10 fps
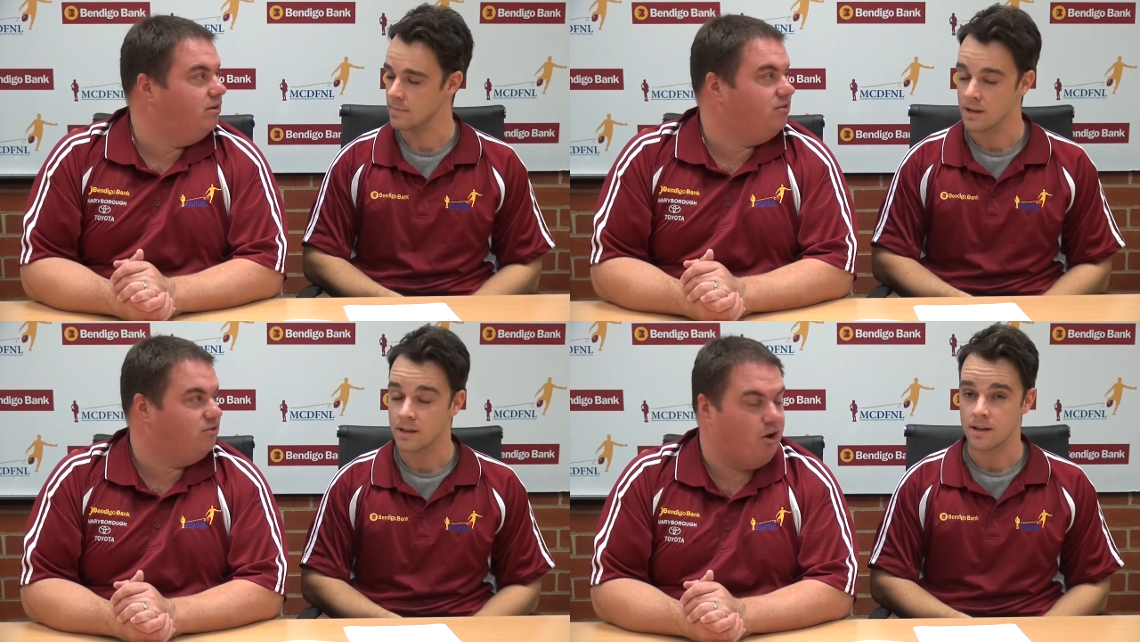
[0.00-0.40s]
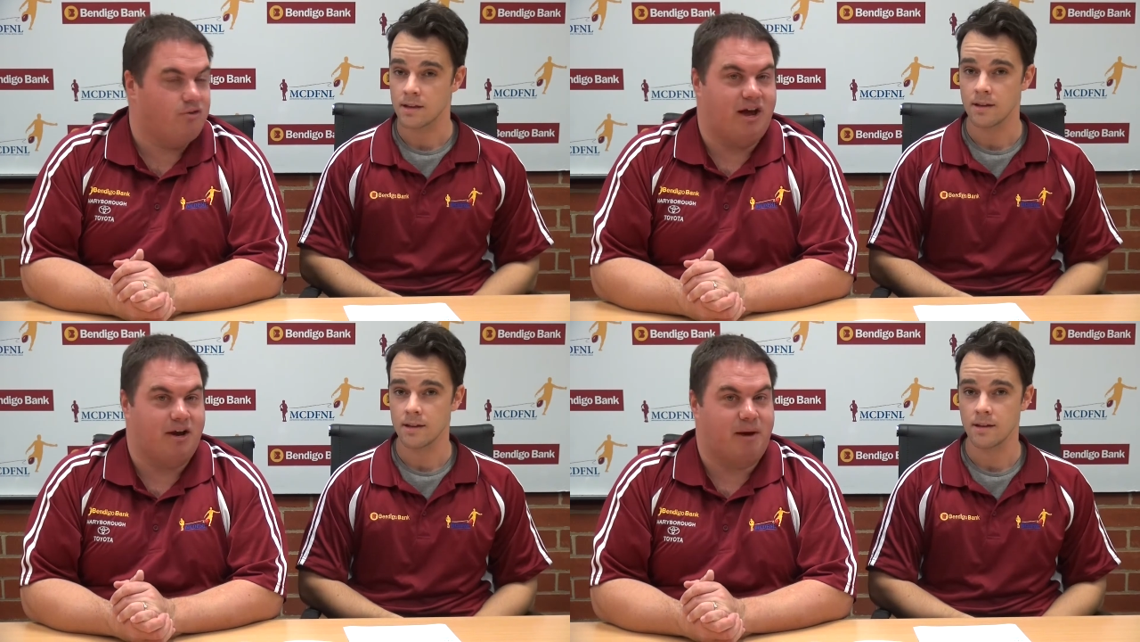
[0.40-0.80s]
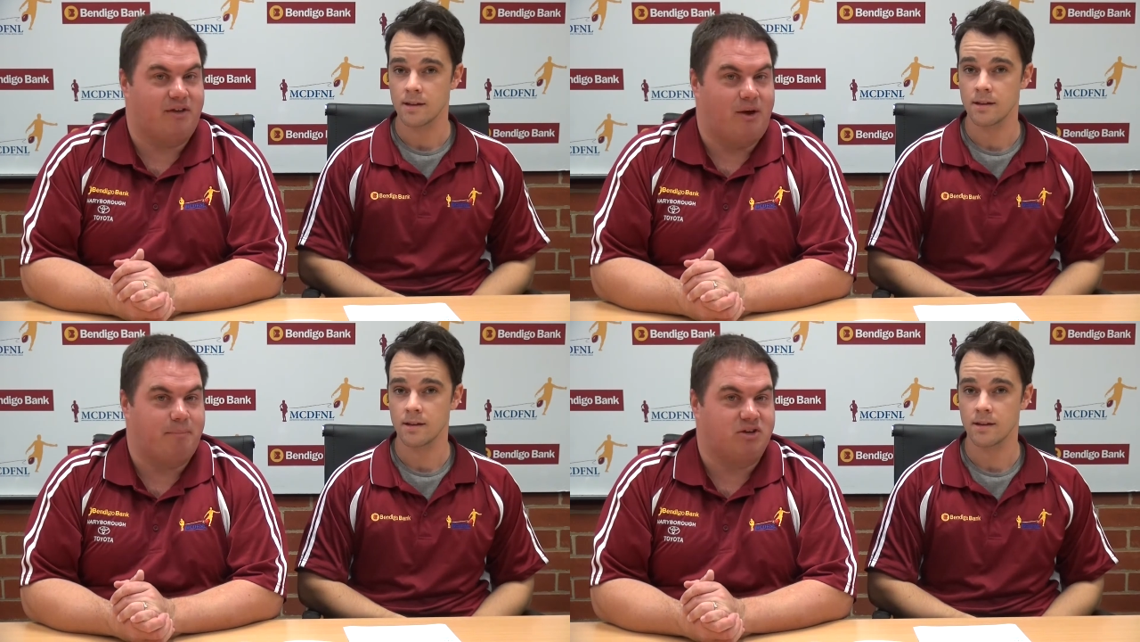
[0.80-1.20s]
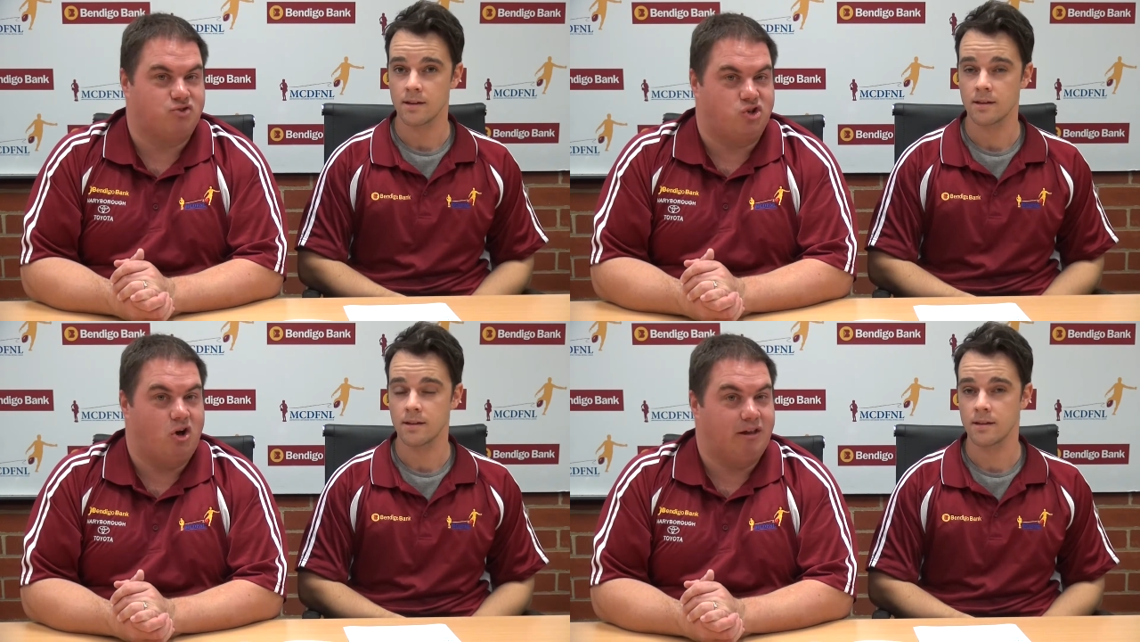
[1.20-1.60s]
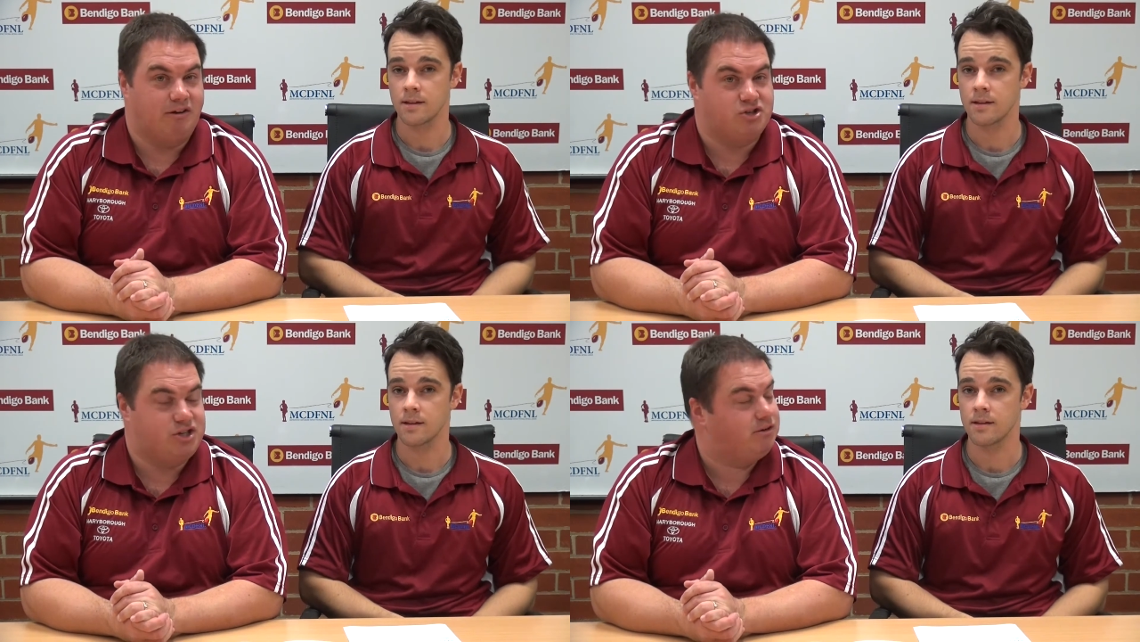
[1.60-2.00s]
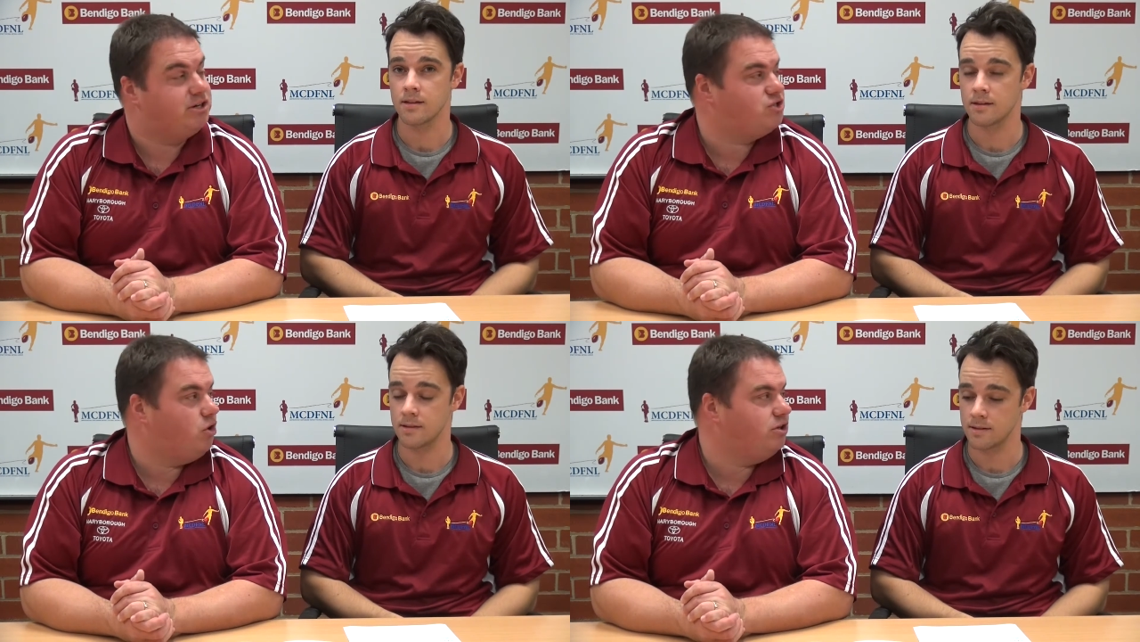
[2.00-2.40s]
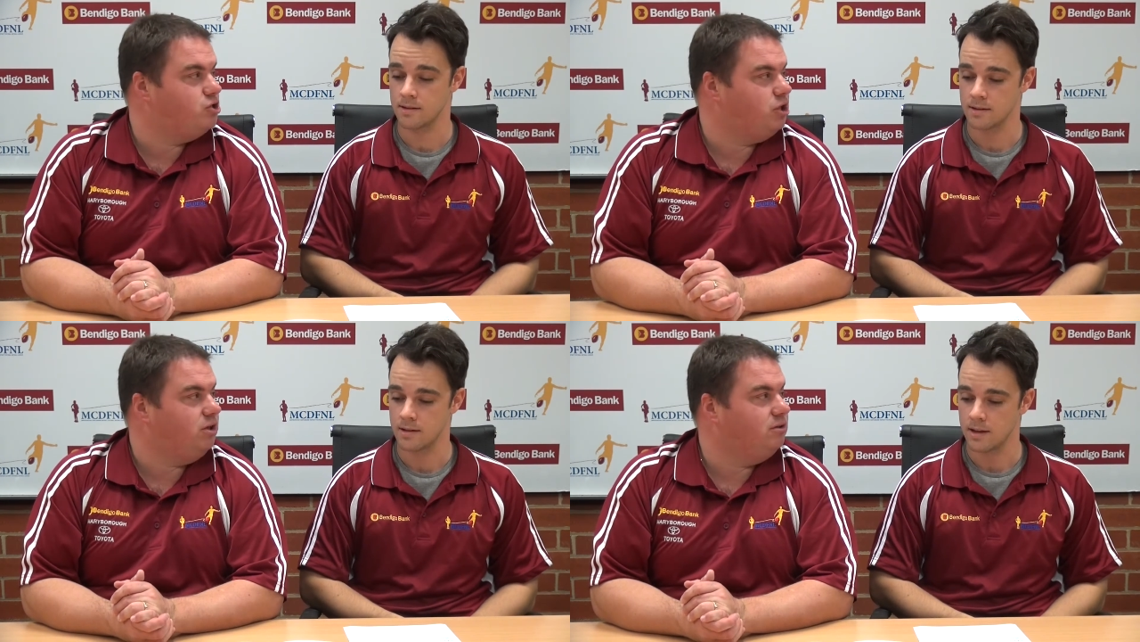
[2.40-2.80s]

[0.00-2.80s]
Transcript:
Speaker 1: There's no doubt about that because Dunolly are a serious side this year.